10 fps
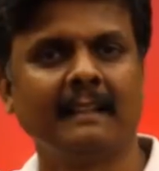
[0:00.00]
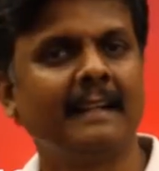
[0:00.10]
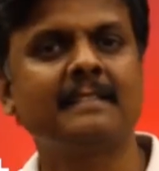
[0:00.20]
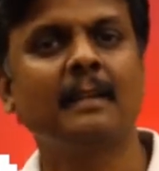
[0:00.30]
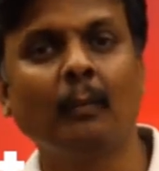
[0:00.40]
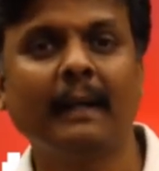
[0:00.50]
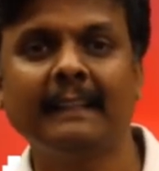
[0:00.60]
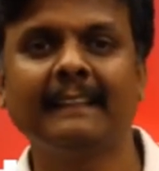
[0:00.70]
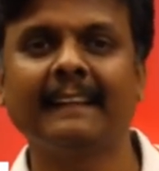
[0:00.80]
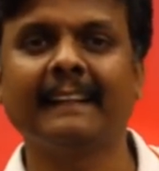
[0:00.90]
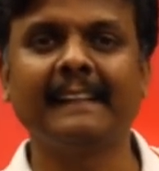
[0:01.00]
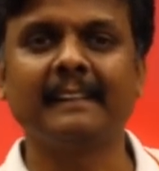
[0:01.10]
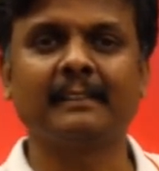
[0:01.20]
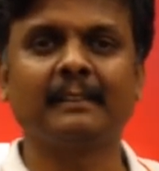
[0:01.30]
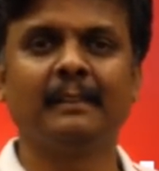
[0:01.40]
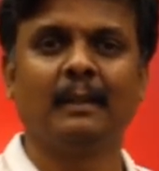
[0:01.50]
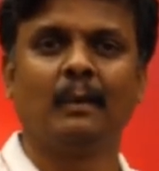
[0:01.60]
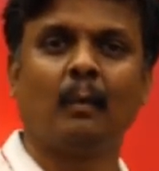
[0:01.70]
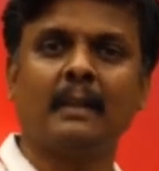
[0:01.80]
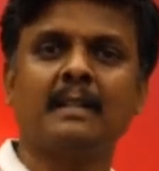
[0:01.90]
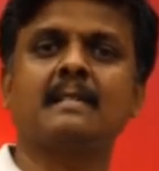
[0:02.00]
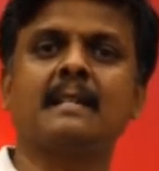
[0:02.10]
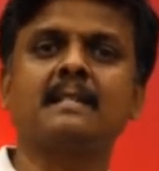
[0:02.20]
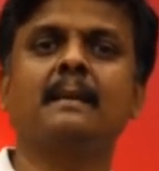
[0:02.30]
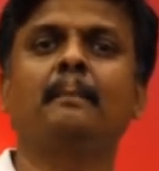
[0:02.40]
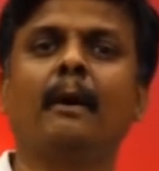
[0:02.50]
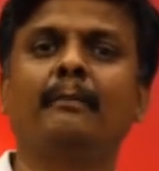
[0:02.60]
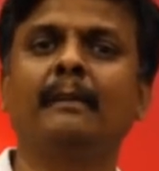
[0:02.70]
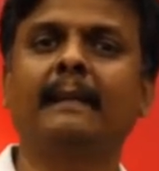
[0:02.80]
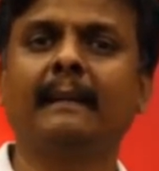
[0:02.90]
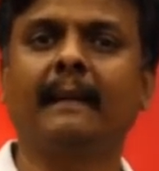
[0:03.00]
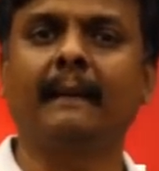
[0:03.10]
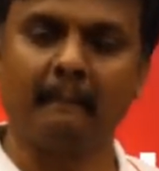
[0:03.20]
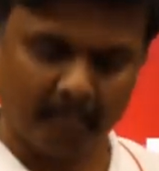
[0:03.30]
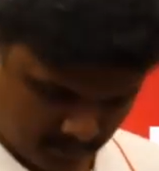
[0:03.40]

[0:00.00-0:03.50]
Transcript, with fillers: Let's see what that technique is. What is such a powerful technique?